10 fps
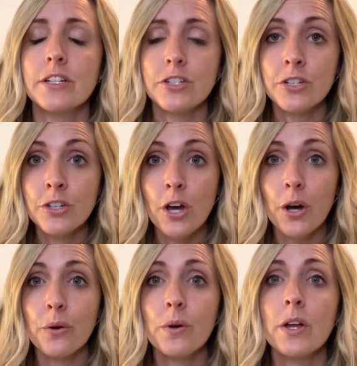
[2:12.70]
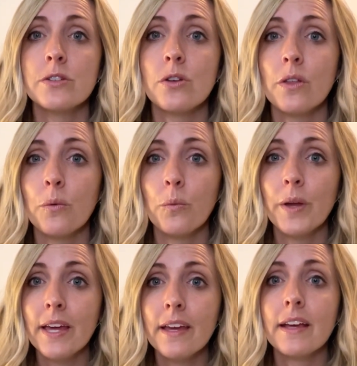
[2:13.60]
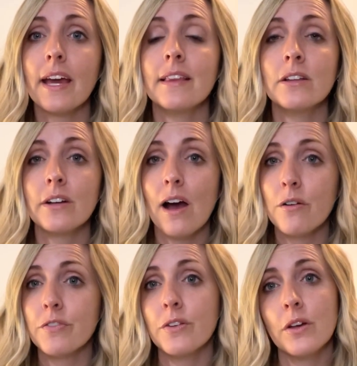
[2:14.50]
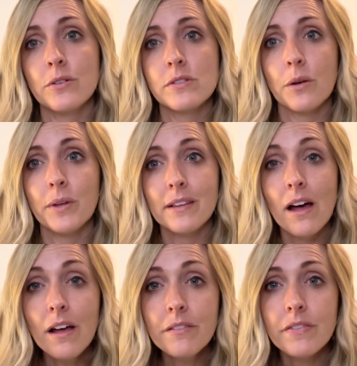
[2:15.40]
to know so that we can look out for those that we love